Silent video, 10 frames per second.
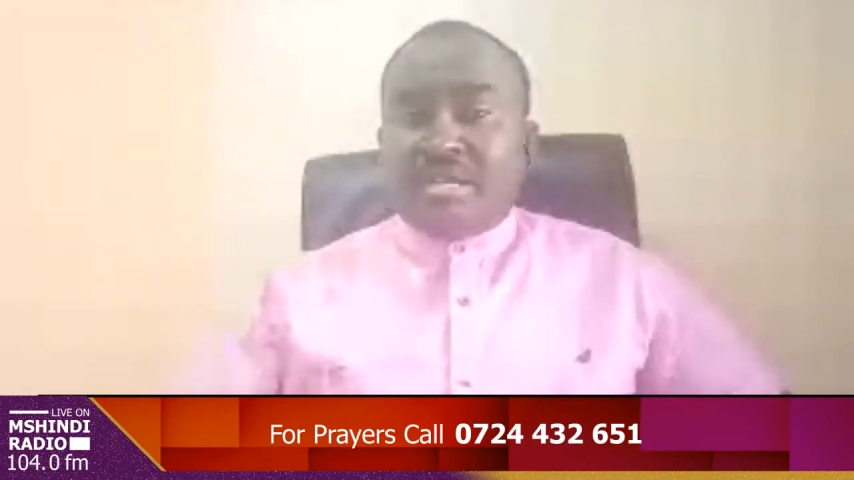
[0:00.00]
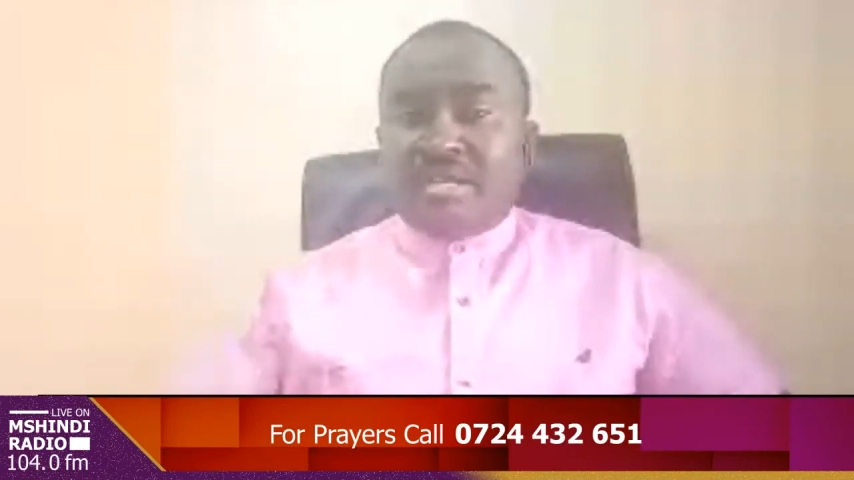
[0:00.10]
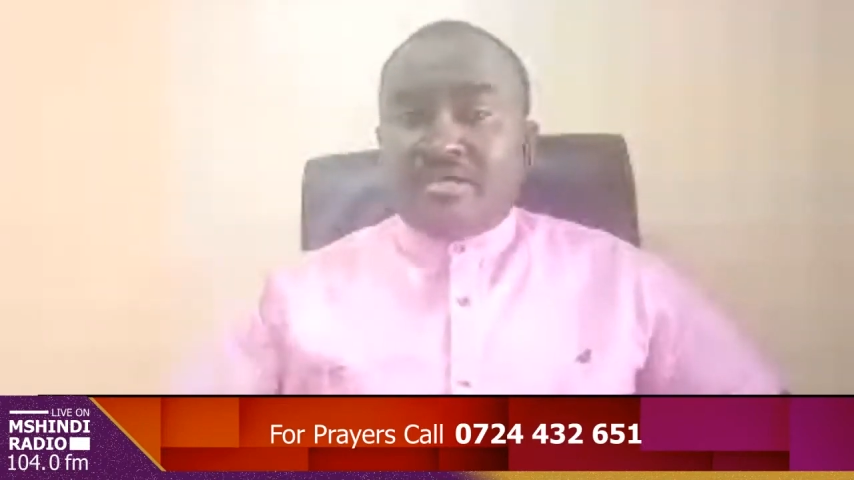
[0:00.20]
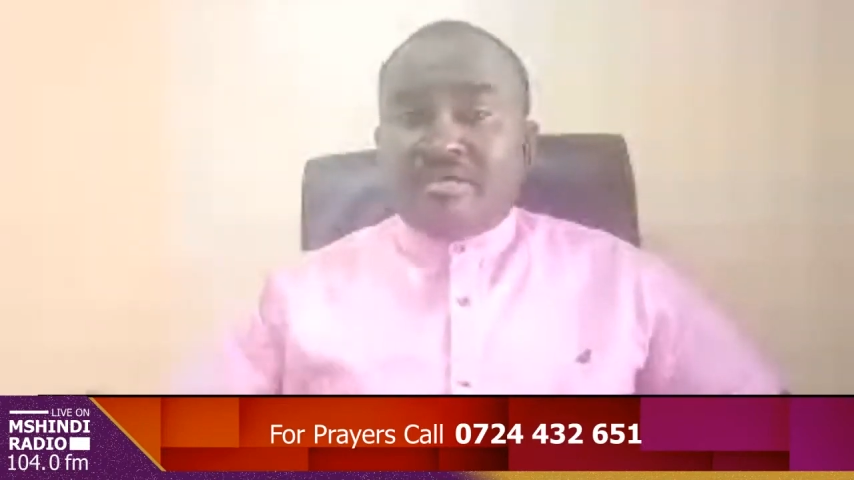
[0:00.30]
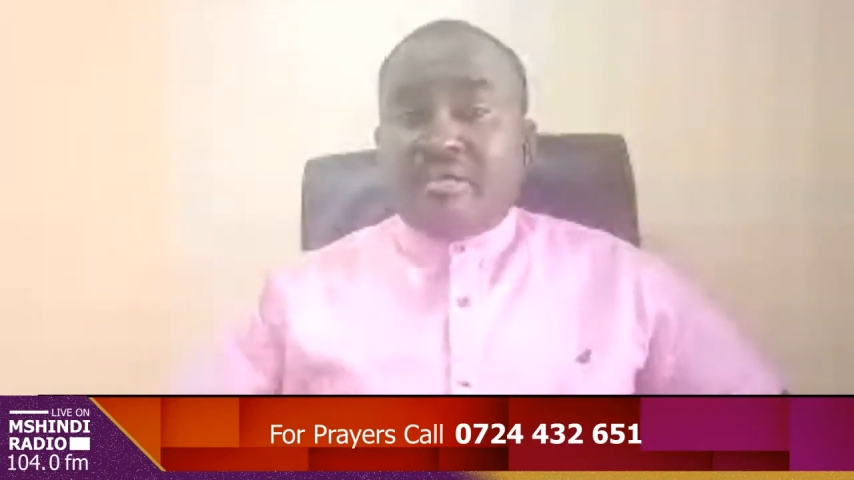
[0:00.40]

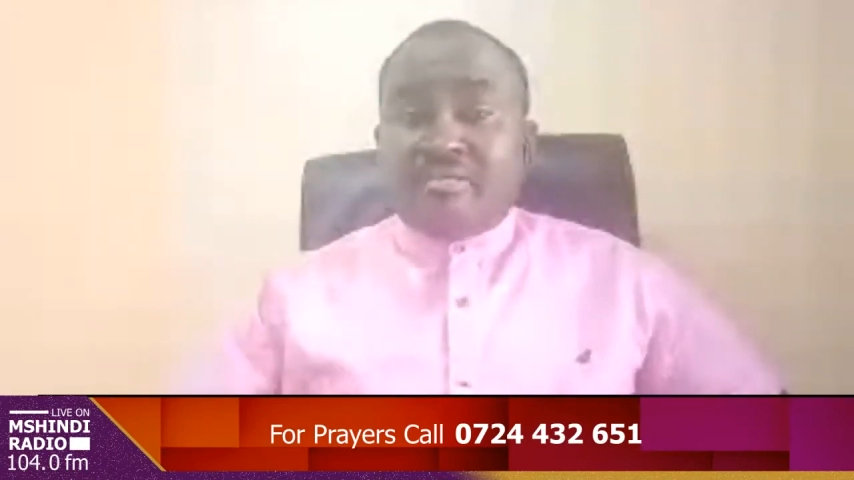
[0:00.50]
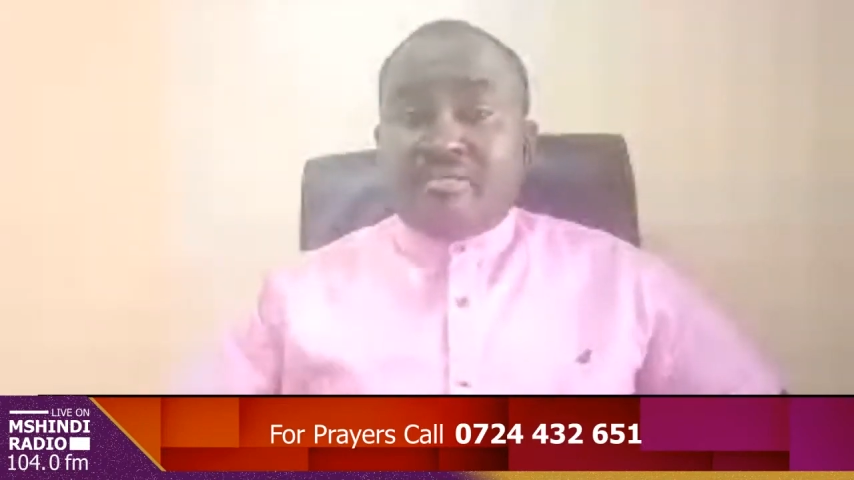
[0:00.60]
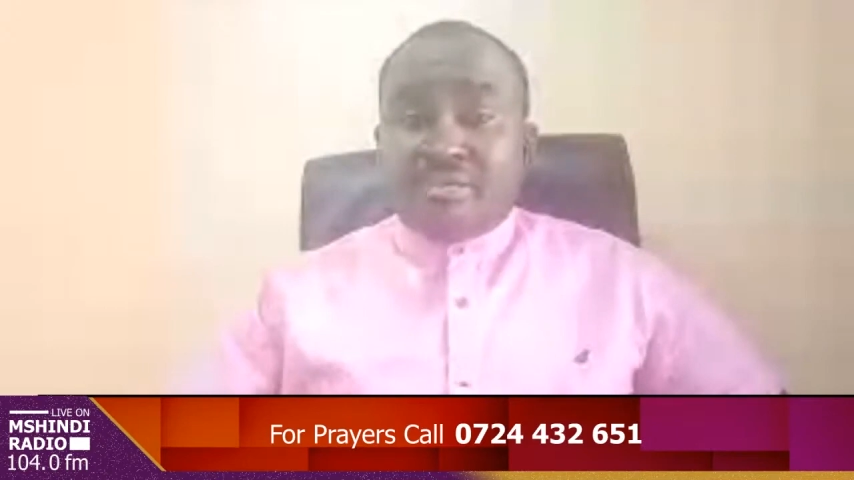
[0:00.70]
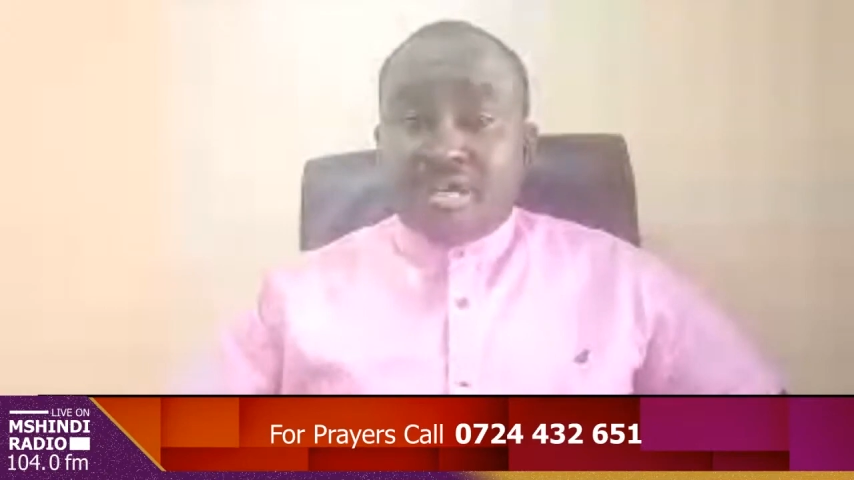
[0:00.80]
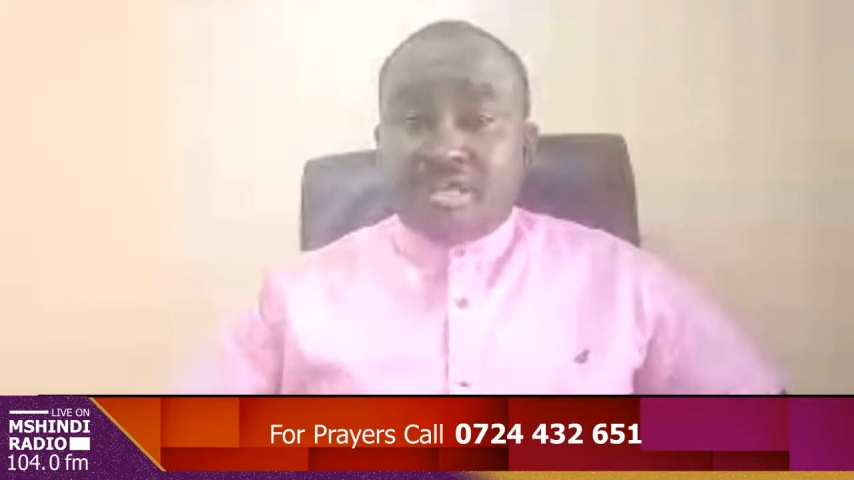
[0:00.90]
and the former
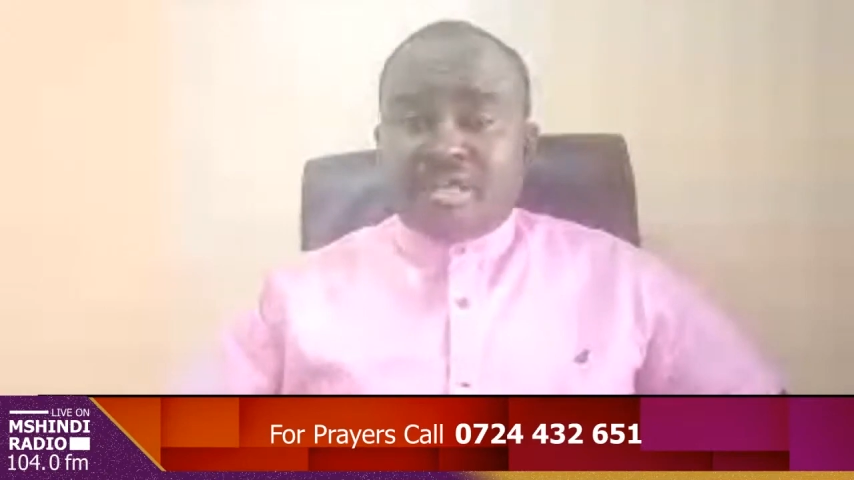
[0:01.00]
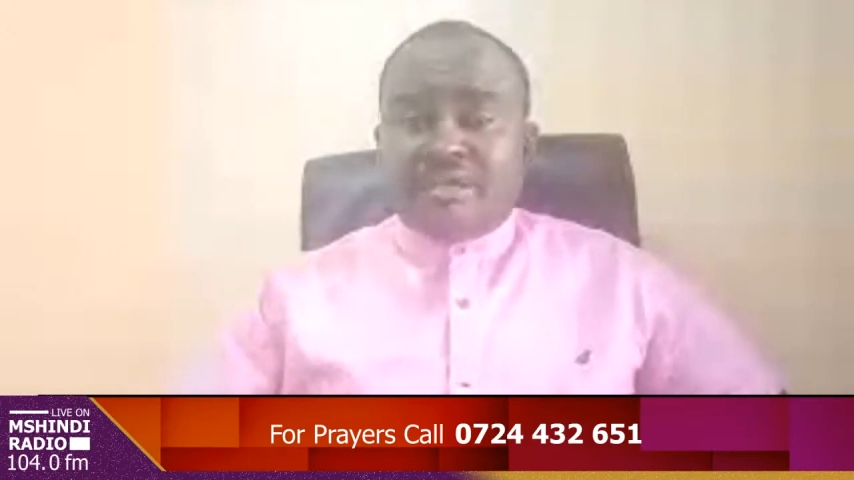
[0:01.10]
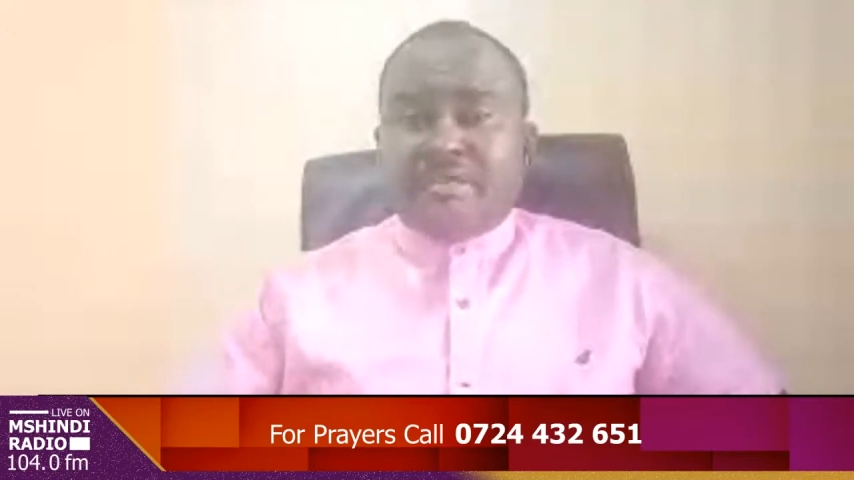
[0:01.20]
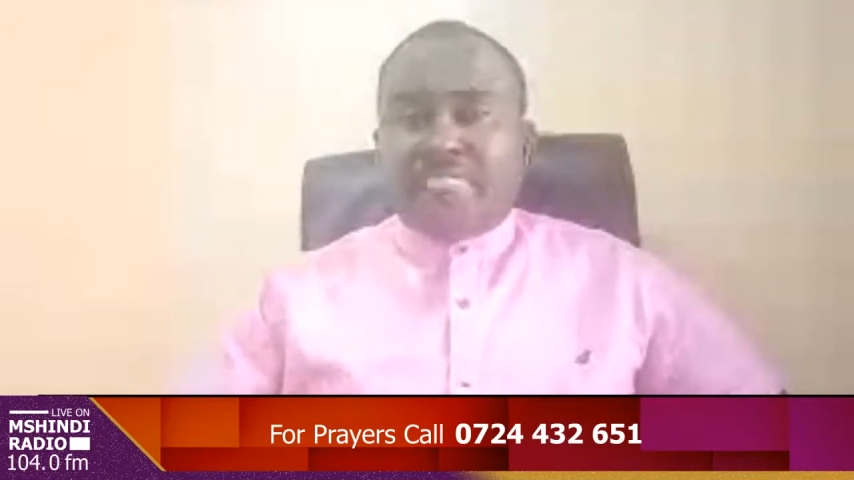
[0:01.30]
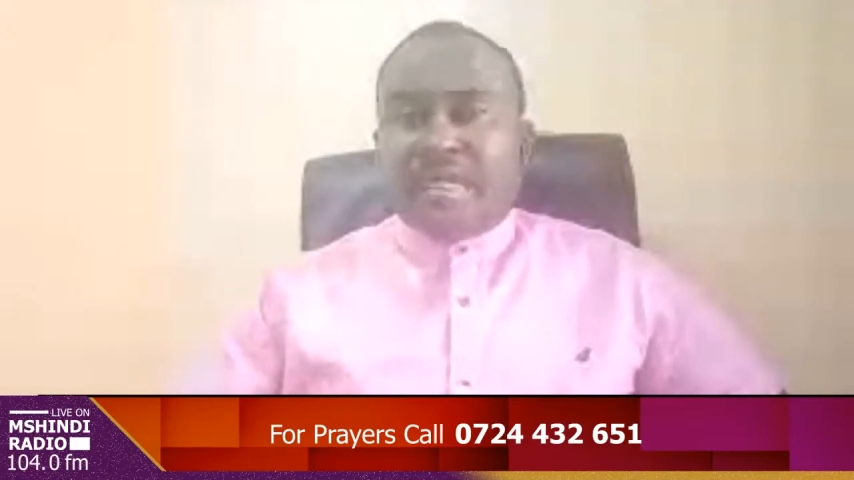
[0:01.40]
prime minister.